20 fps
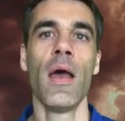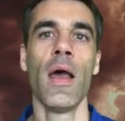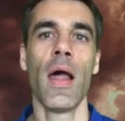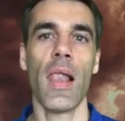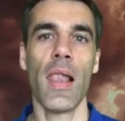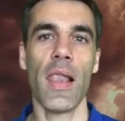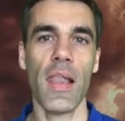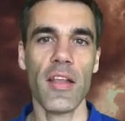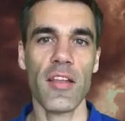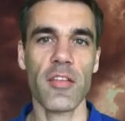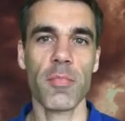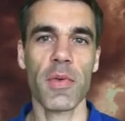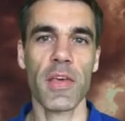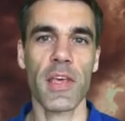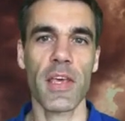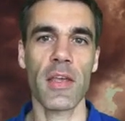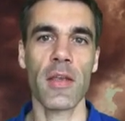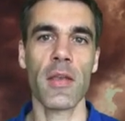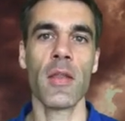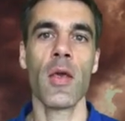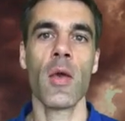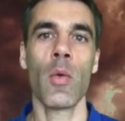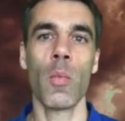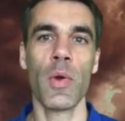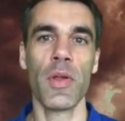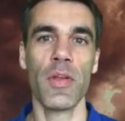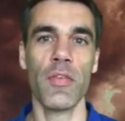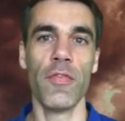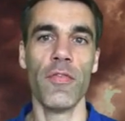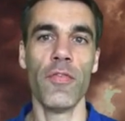Let's begin with
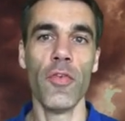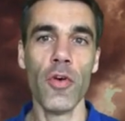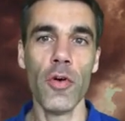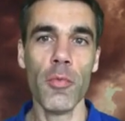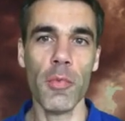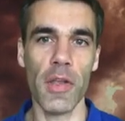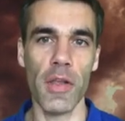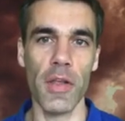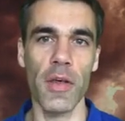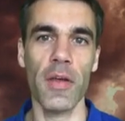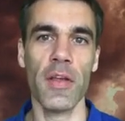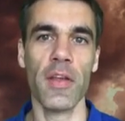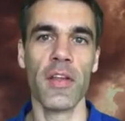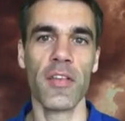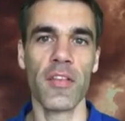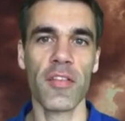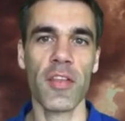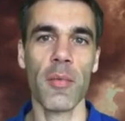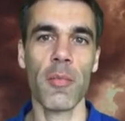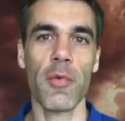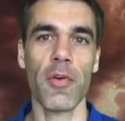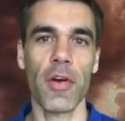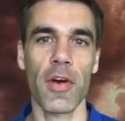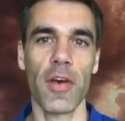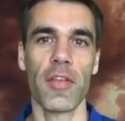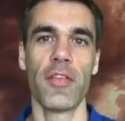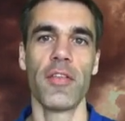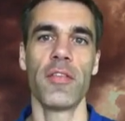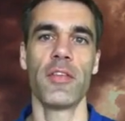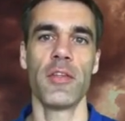the formula that
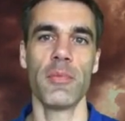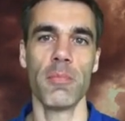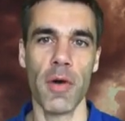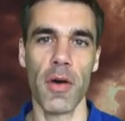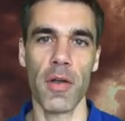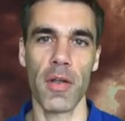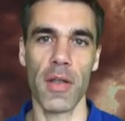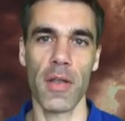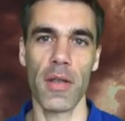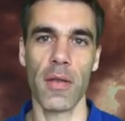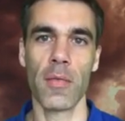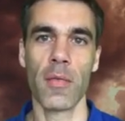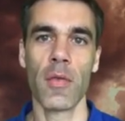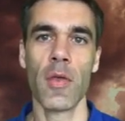summarizes the model.